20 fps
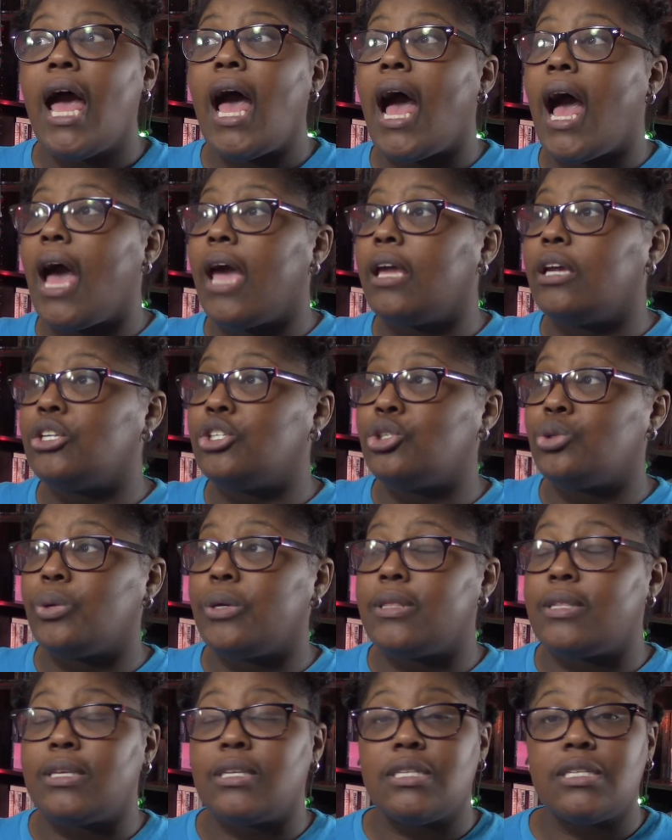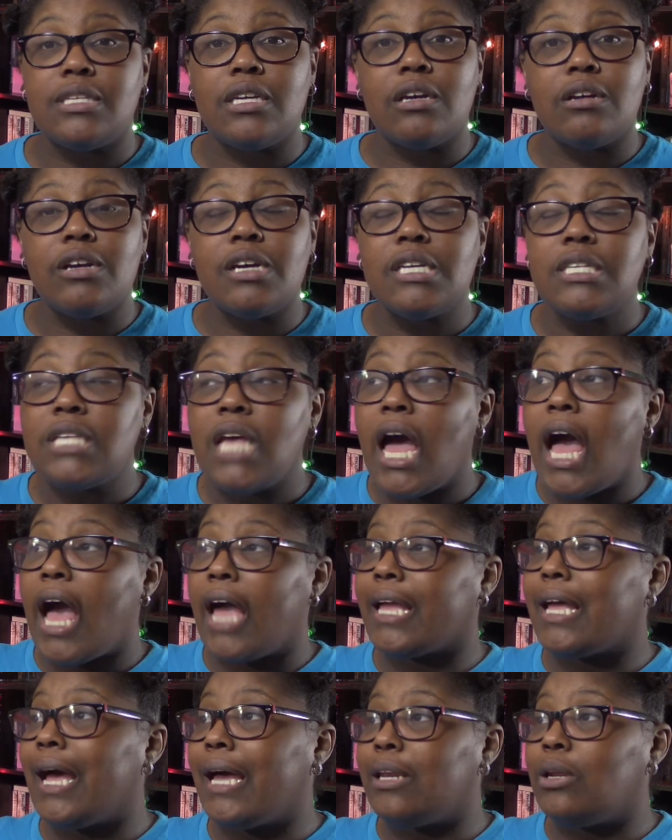I enjoyed this series. I
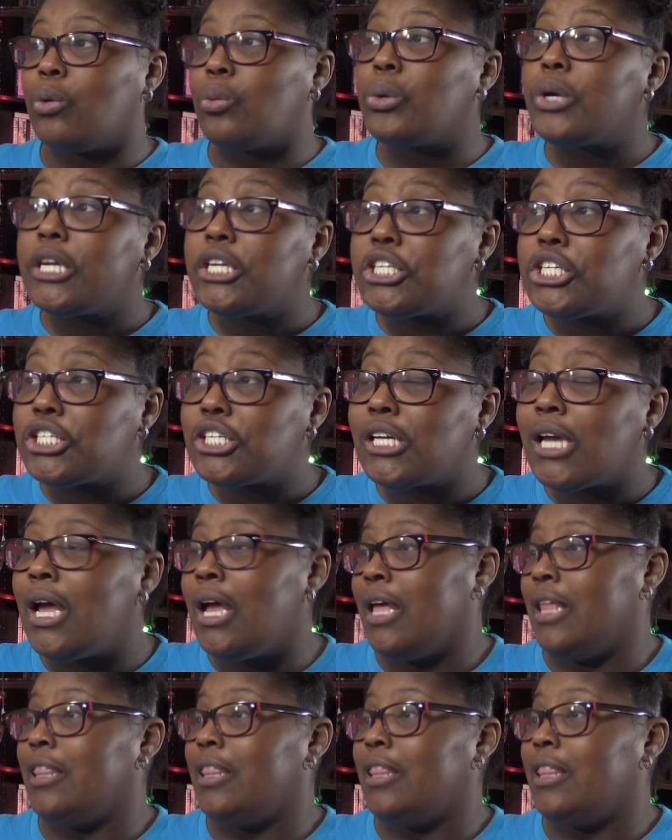kind of wish